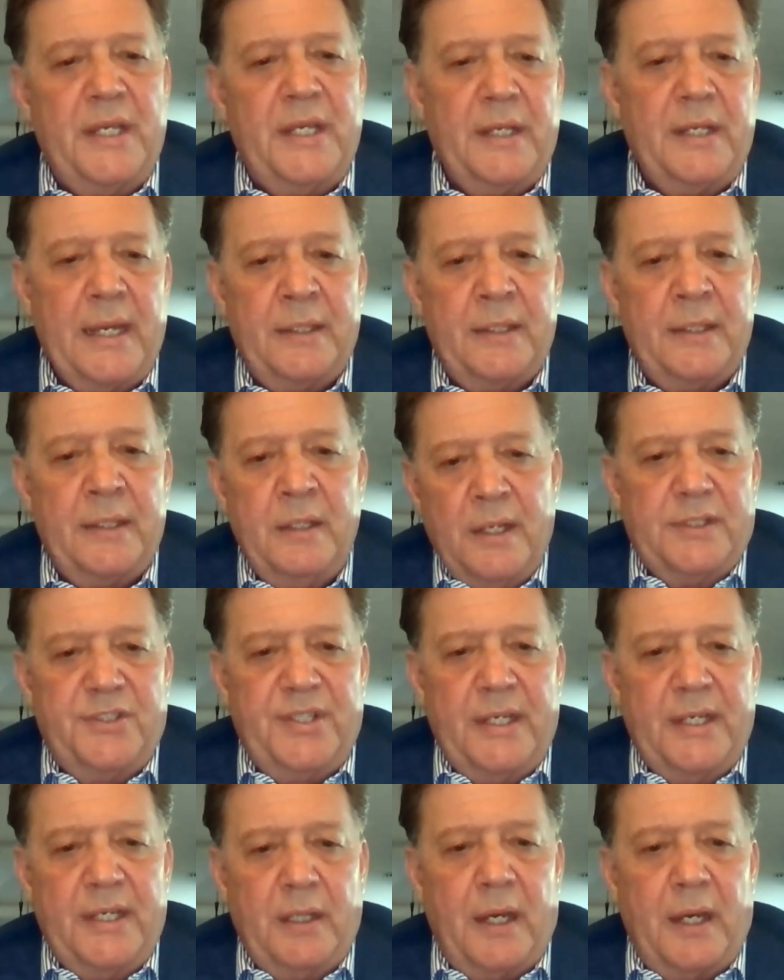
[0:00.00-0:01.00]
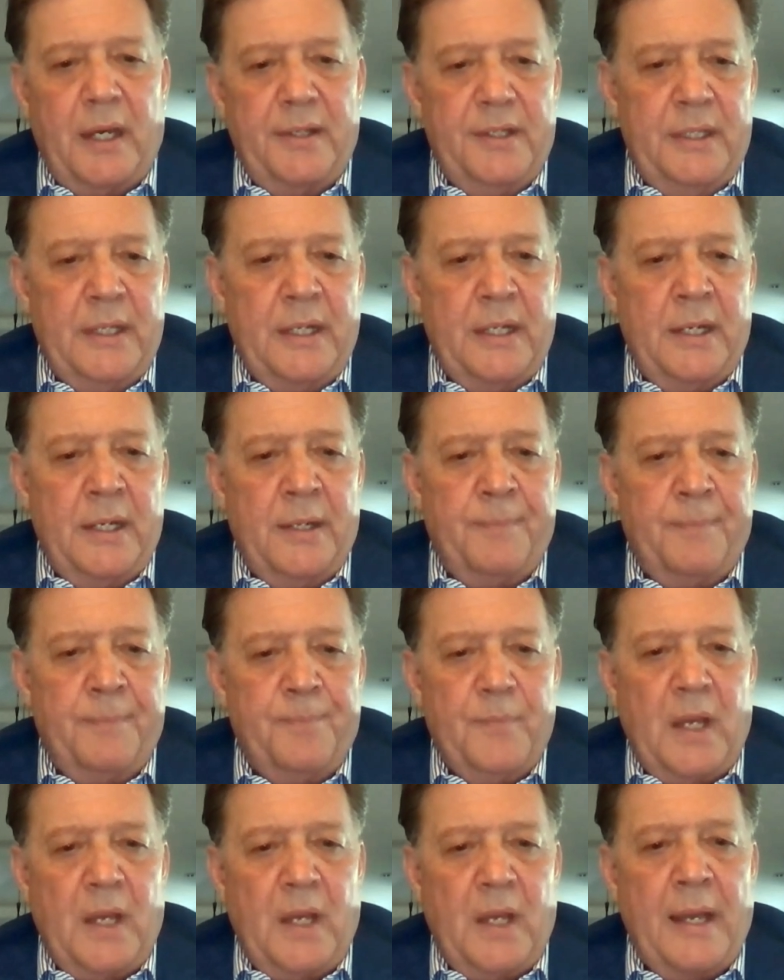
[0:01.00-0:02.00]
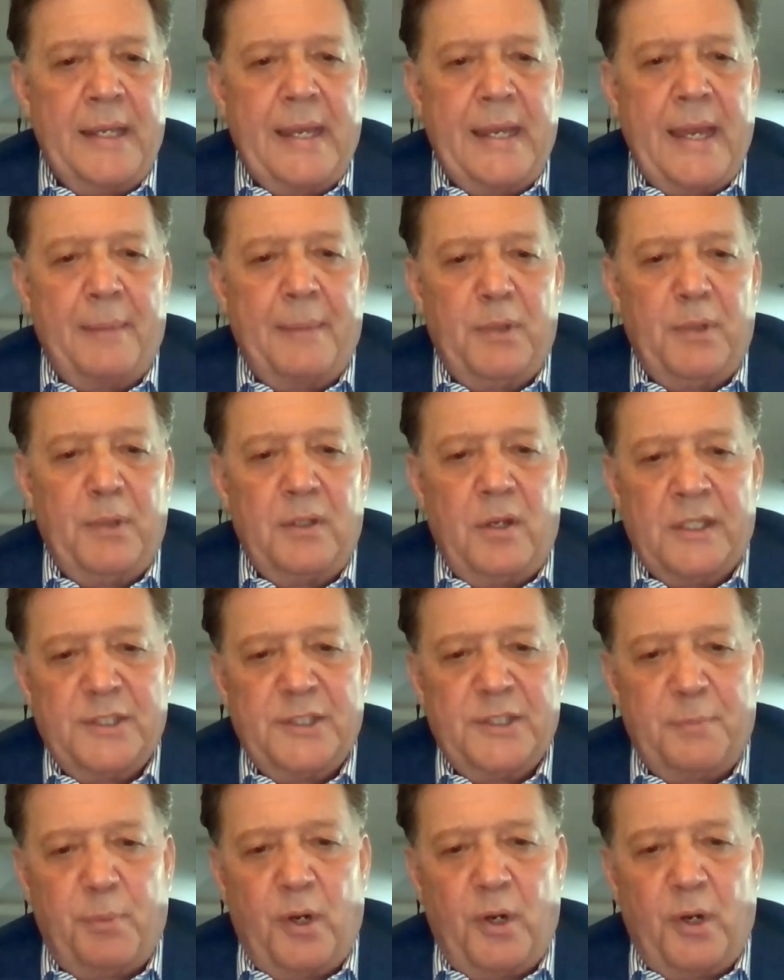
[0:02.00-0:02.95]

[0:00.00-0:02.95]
you can see a lot of the um, high capital cost